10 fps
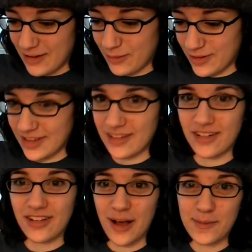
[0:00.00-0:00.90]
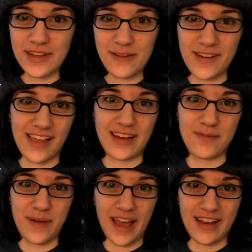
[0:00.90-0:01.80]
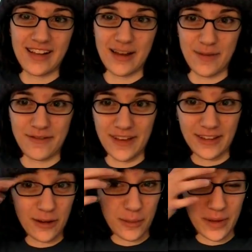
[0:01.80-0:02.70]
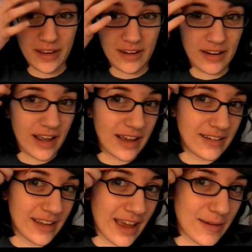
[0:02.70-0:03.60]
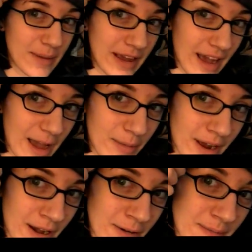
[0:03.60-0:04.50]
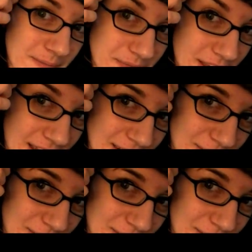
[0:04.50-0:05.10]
was a little clumsy, fell out of bed, cut my face open, and had to get my eyebrow kind